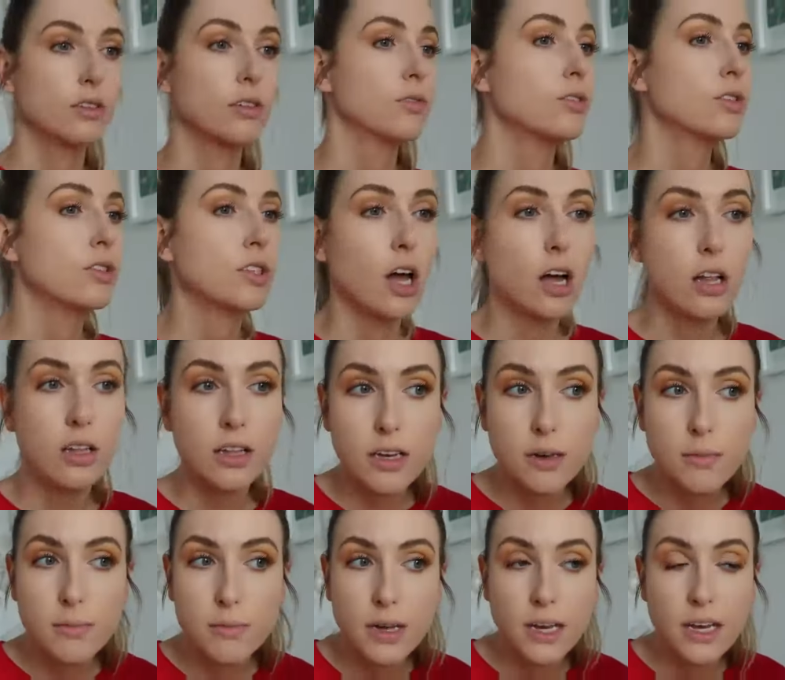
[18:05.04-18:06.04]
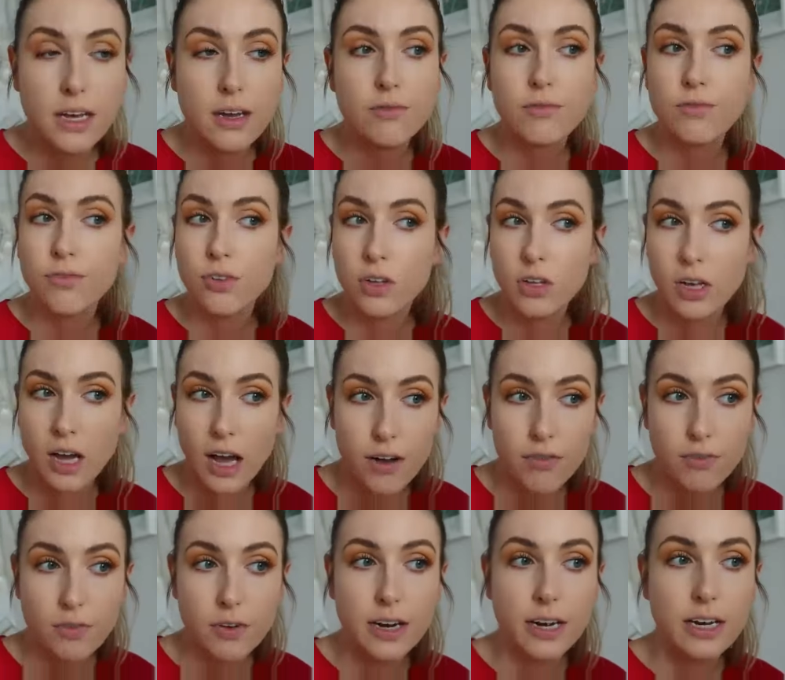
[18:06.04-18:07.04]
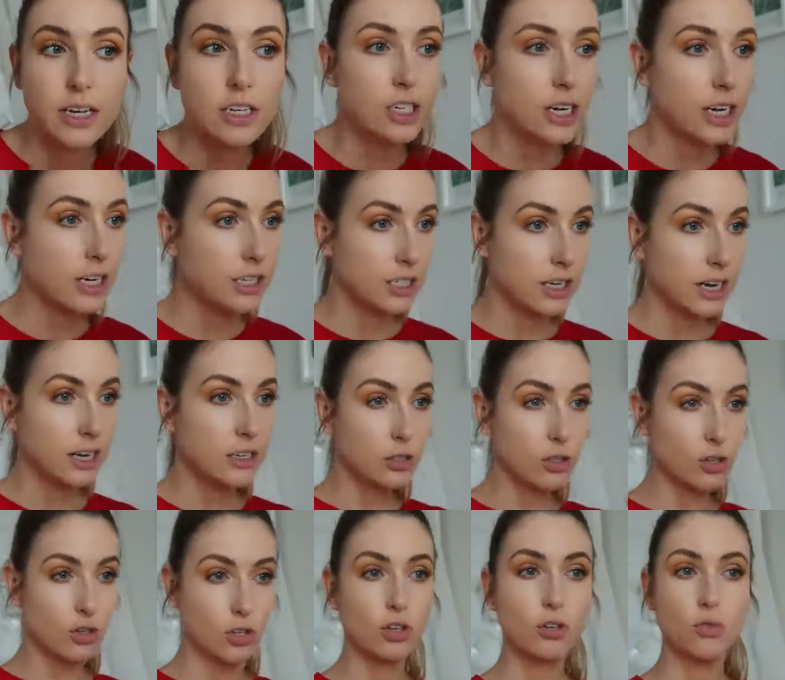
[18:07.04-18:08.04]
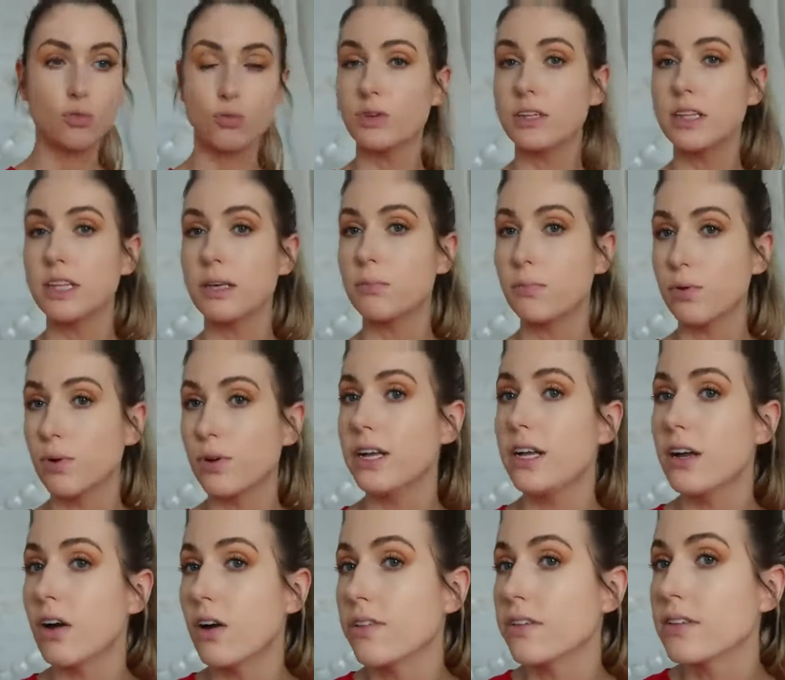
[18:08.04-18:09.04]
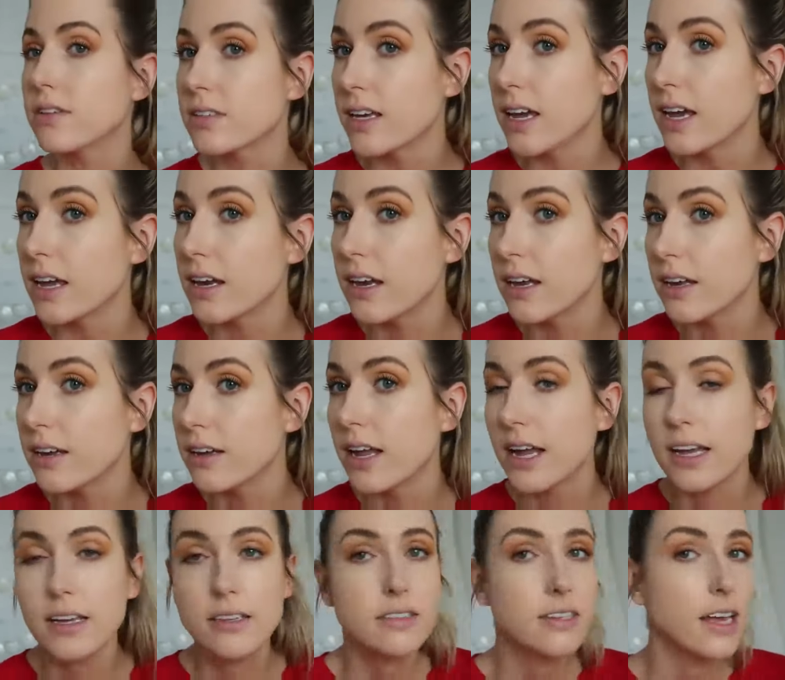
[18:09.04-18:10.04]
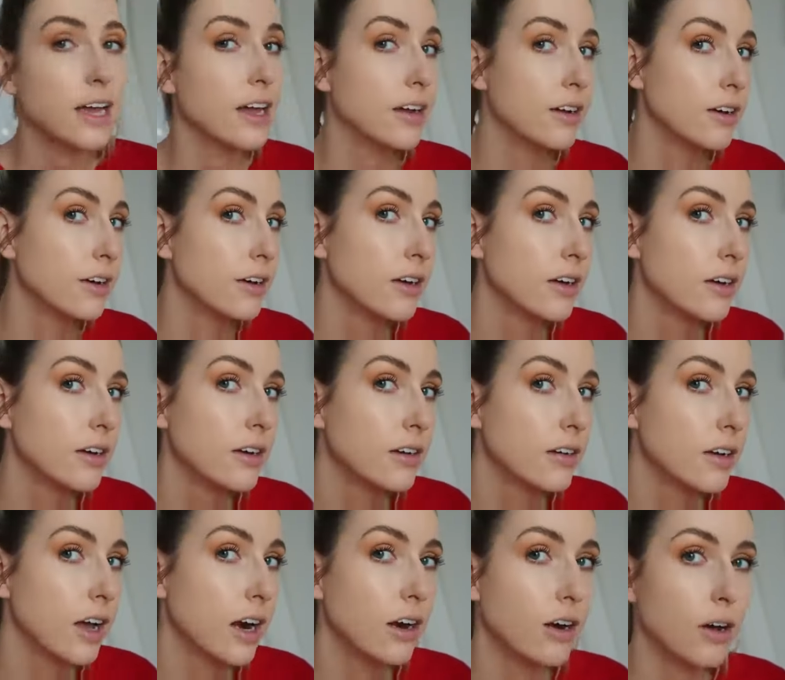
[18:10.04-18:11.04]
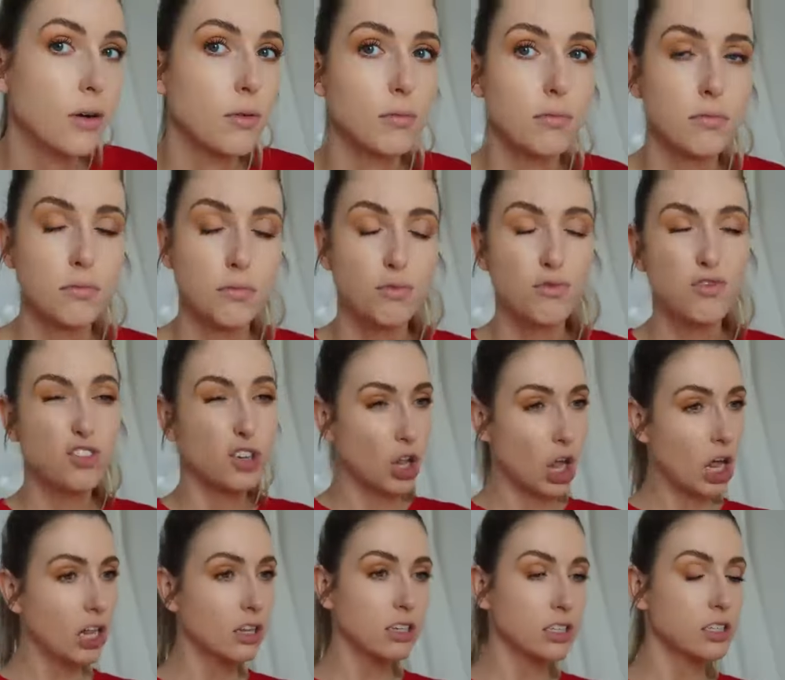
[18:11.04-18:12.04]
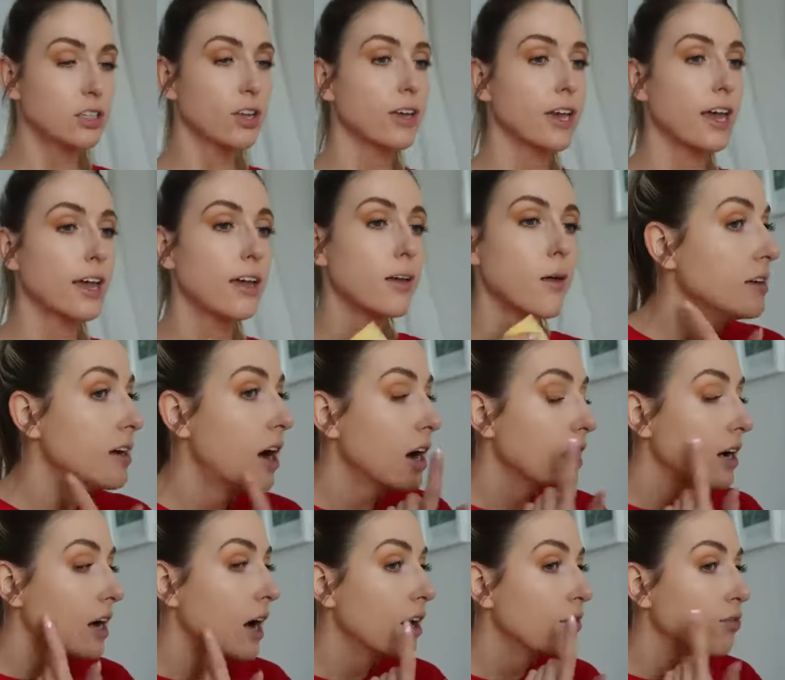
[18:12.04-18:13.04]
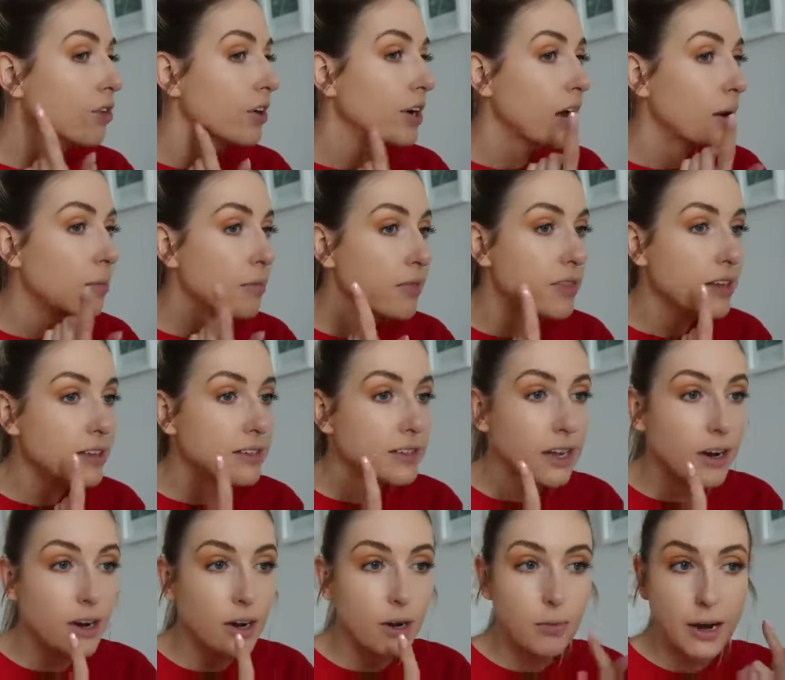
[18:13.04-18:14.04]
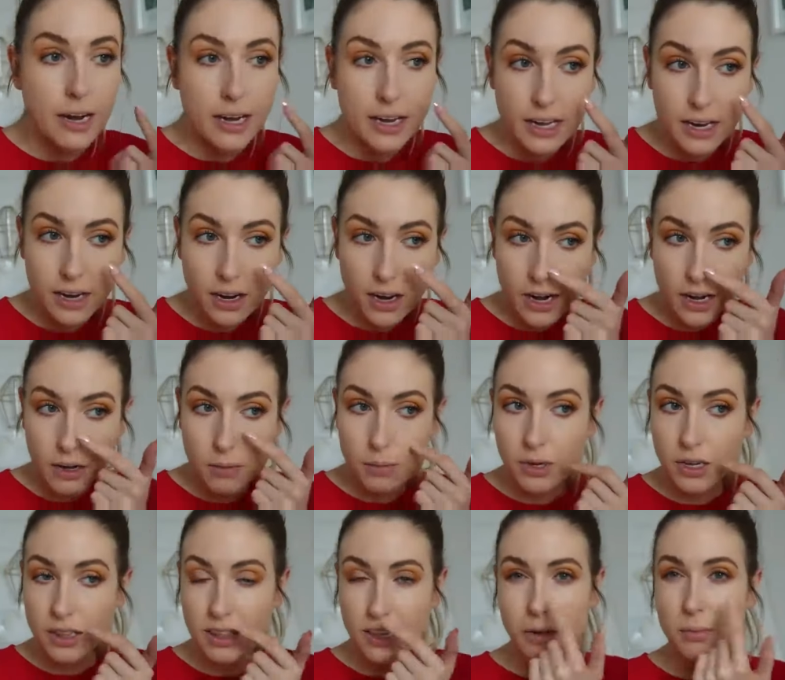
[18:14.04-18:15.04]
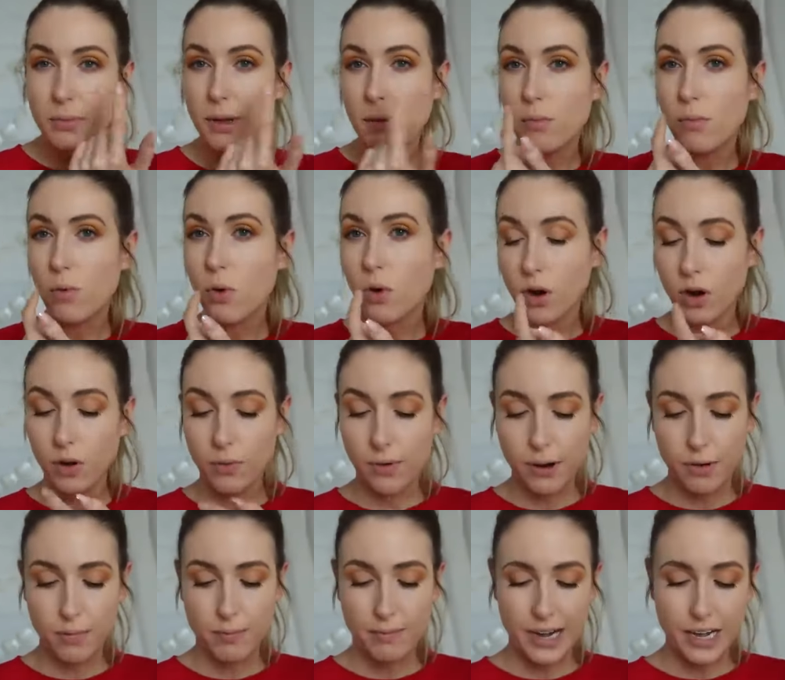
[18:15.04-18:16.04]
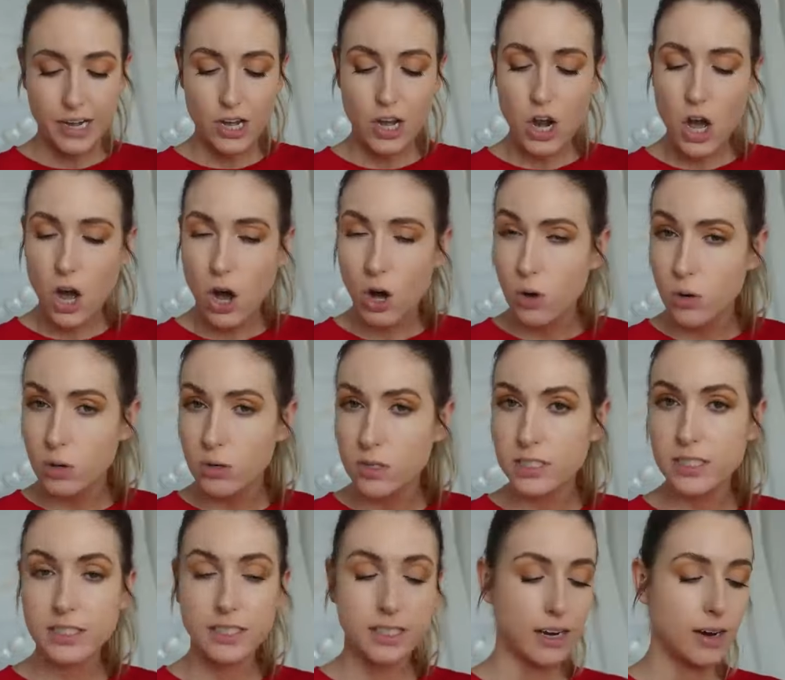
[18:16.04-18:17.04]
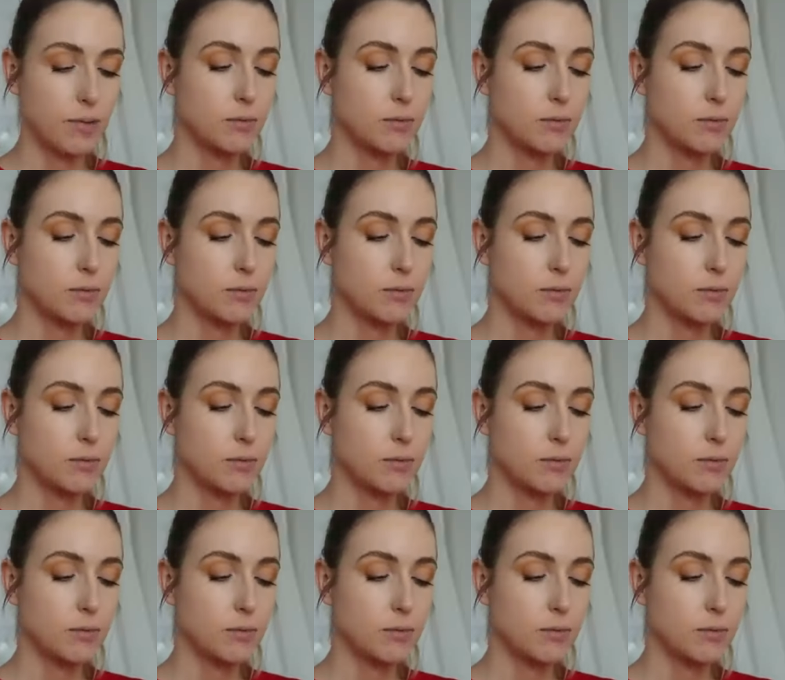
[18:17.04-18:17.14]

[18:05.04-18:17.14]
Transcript: So solid, medium, full coverage. It does look really pretty on the skin, nice and, I don't know, flawless looking. Not covering up this area right here. I'm gonna put a little bit more around my nose.